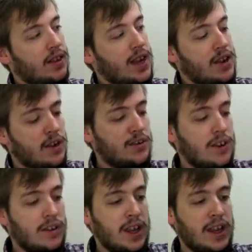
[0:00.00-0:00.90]
That hooks
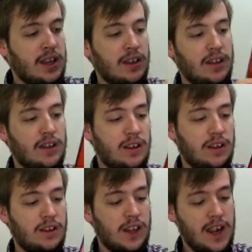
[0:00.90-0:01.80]
around there,
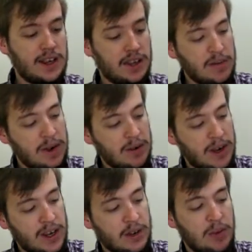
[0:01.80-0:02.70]
the legs come out,
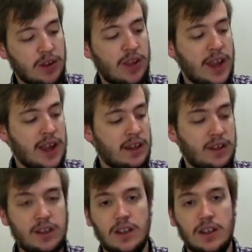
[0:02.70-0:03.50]
and you put that